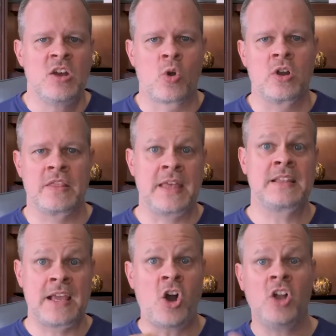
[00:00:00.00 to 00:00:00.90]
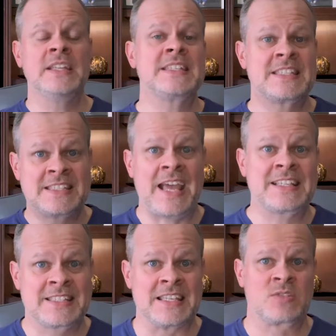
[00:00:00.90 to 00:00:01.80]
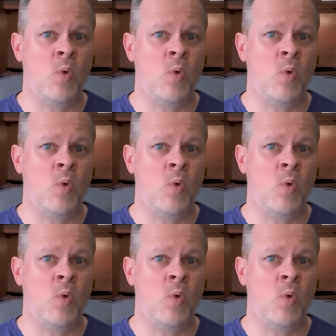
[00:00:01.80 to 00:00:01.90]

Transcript: Or they called it sexist.